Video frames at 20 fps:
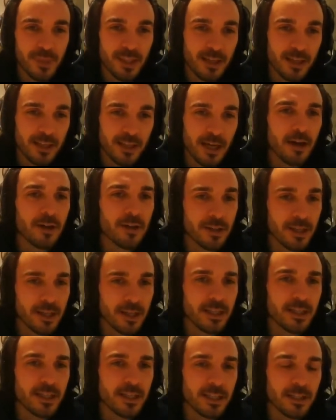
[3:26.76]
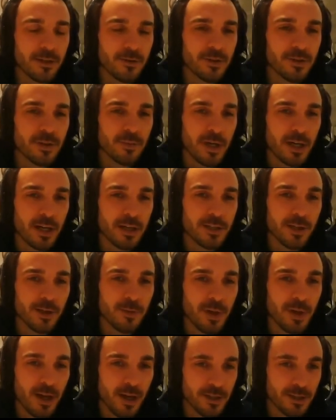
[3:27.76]
And I think they did it with tomato
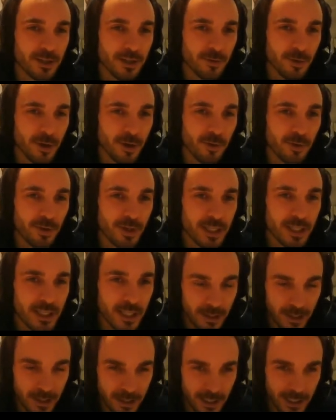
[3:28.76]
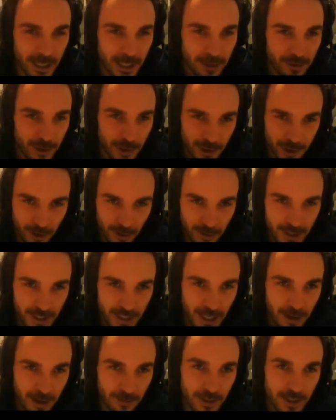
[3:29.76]
plants as well, where they sent these electric shocks
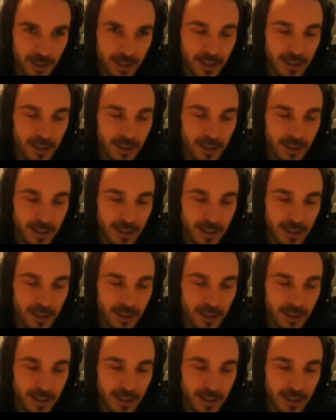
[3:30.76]
down,